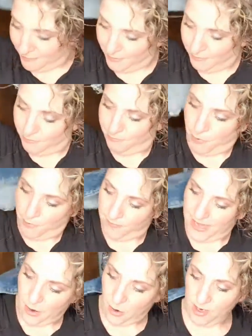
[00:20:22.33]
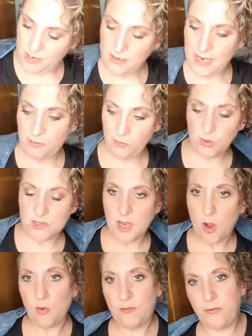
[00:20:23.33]
I'm going to pop that on. It was an
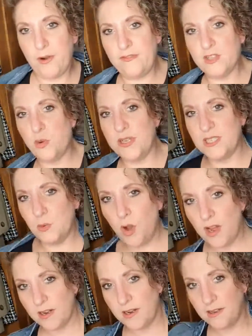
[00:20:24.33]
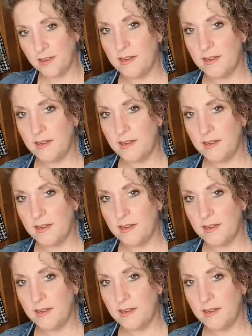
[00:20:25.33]
old Forever 21